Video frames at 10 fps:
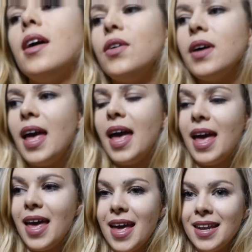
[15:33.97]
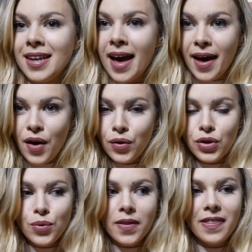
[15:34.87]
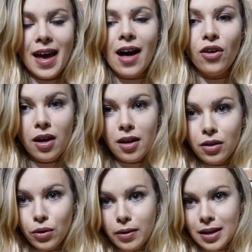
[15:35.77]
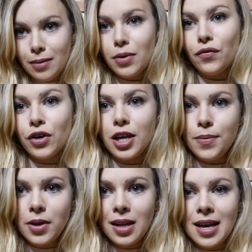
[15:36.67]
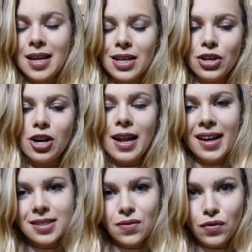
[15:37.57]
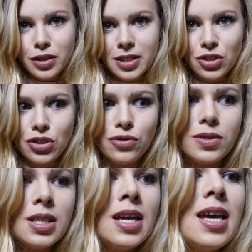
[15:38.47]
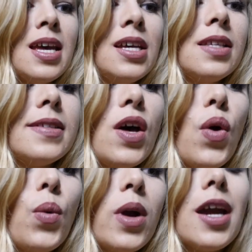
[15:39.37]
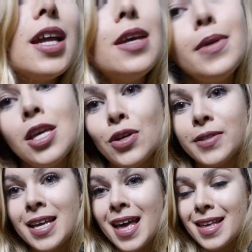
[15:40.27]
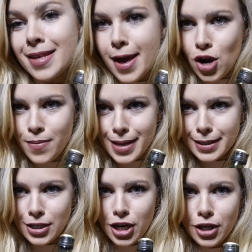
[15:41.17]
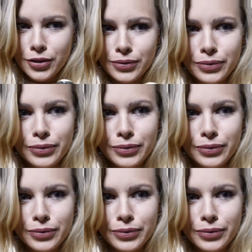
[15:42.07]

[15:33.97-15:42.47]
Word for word: okay, now you want the alcohol to go in before you put in your last fizzy juice. So, we're going to be using Jägermeister.